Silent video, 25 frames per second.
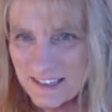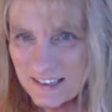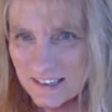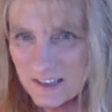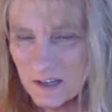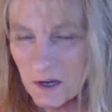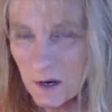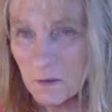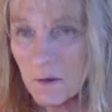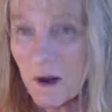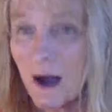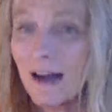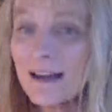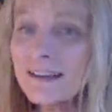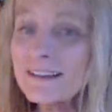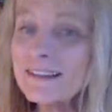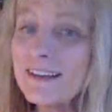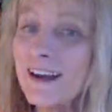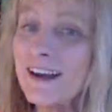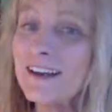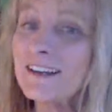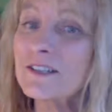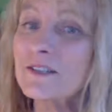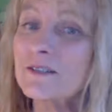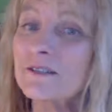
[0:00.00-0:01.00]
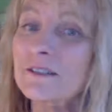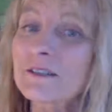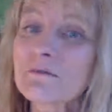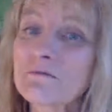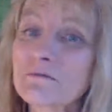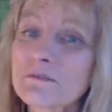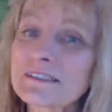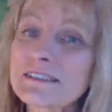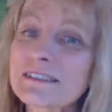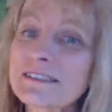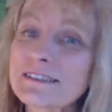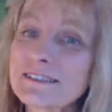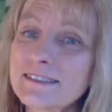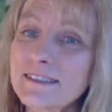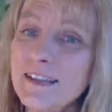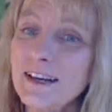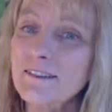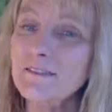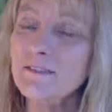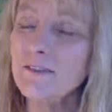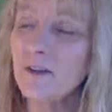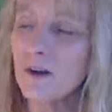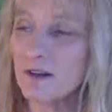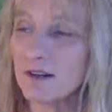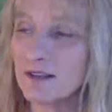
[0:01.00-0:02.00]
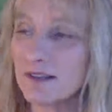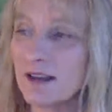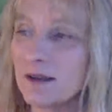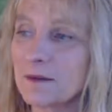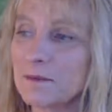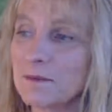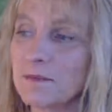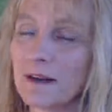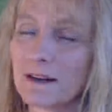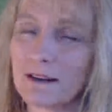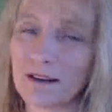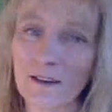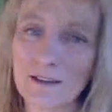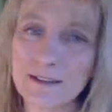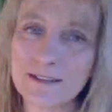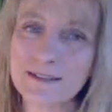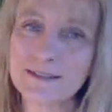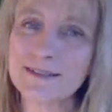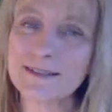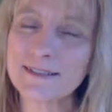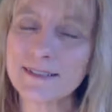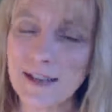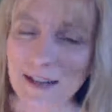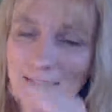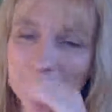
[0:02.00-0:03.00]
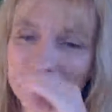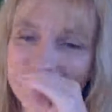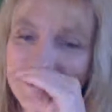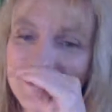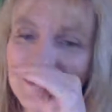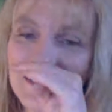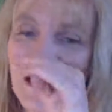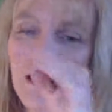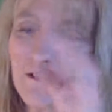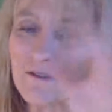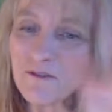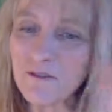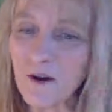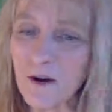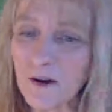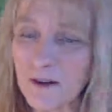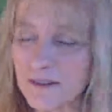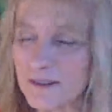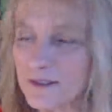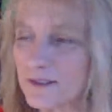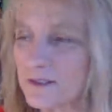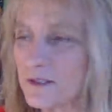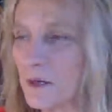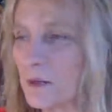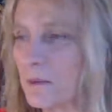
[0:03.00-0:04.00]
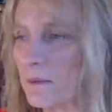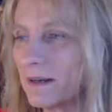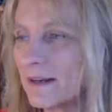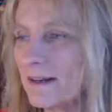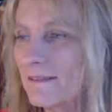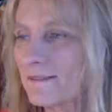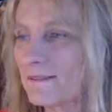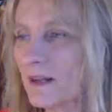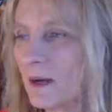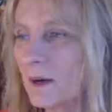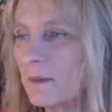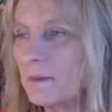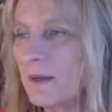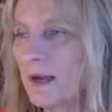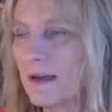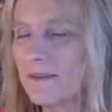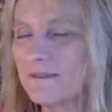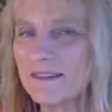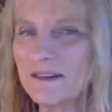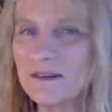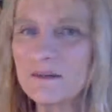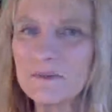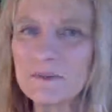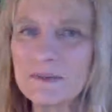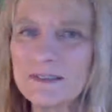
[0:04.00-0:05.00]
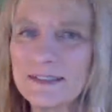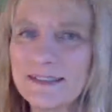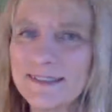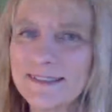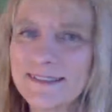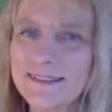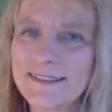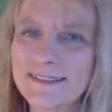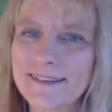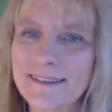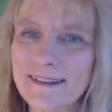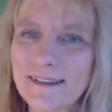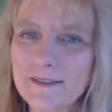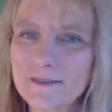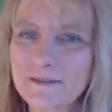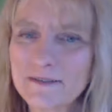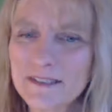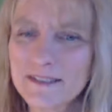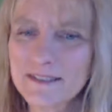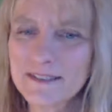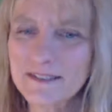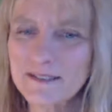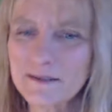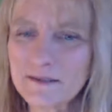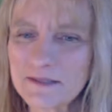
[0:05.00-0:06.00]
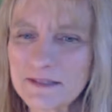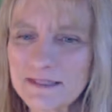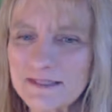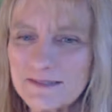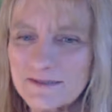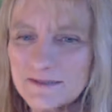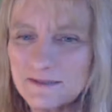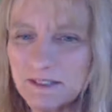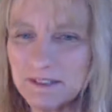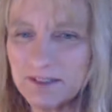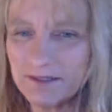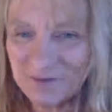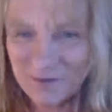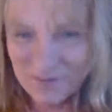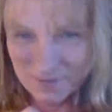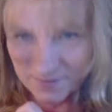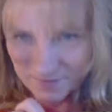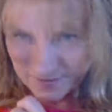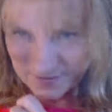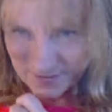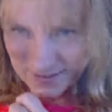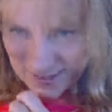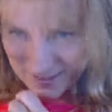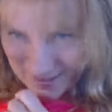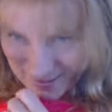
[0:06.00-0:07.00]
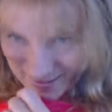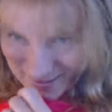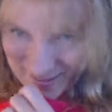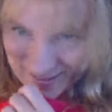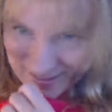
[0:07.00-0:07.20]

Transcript: Well, I actually really love I love Hearthstone, but I've not played it enough to do it in front of like God and